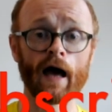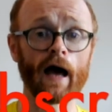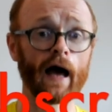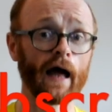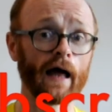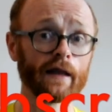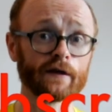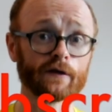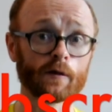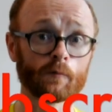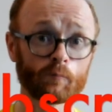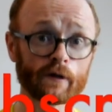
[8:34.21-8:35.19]
and
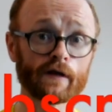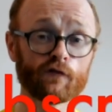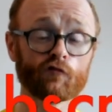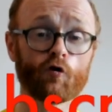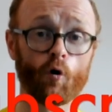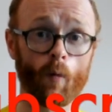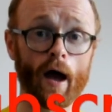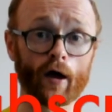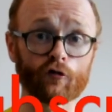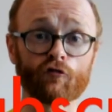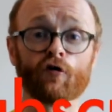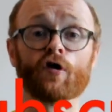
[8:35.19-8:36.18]
please go
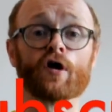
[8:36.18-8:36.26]
out,